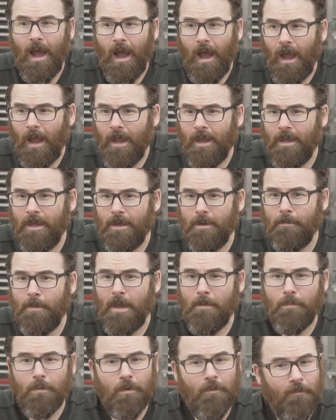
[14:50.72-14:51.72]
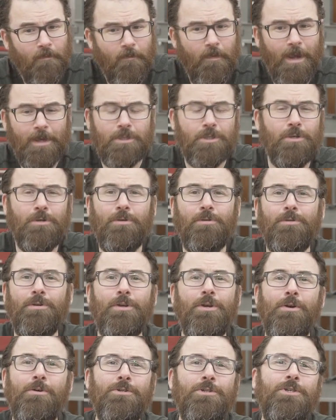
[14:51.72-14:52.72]
I am a professional
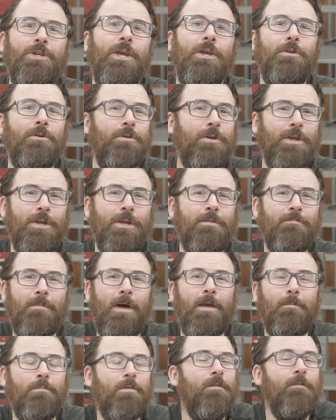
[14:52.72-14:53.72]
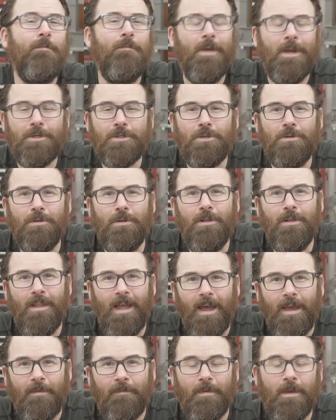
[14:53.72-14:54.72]
negotiator in my professional
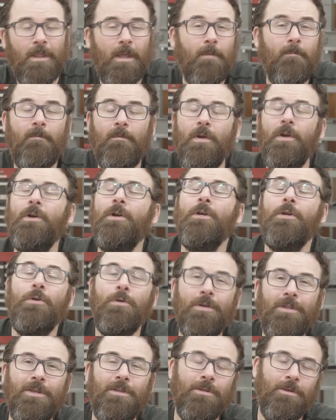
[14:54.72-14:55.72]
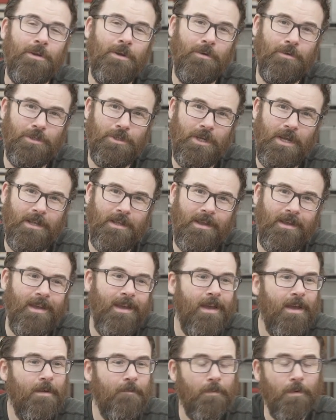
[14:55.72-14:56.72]
life, and I'm very good at negotiating.
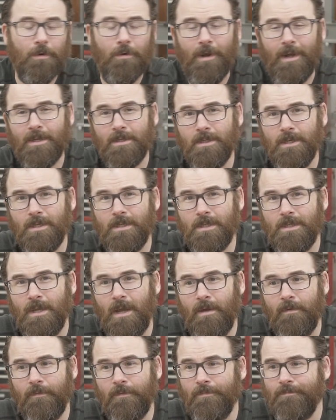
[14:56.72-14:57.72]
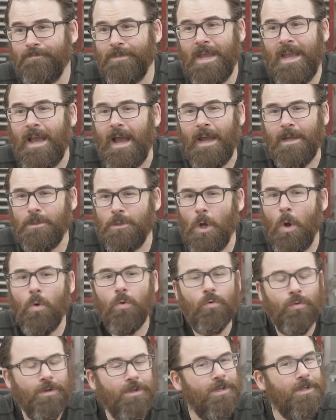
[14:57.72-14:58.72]
For Craigslist stuff, I
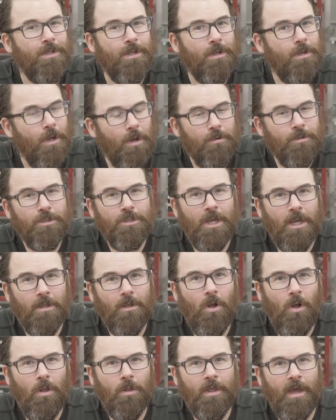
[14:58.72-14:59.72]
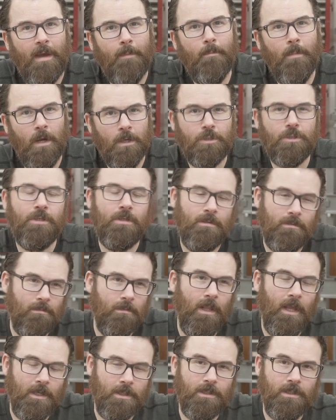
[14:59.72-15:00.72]
don't really negotiate all that much
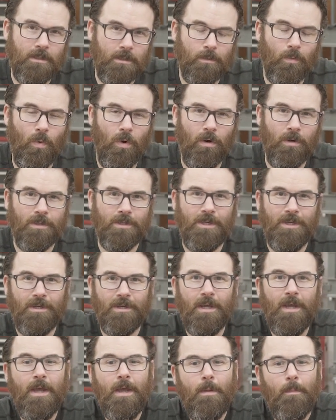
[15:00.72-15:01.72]
unless it's warranted.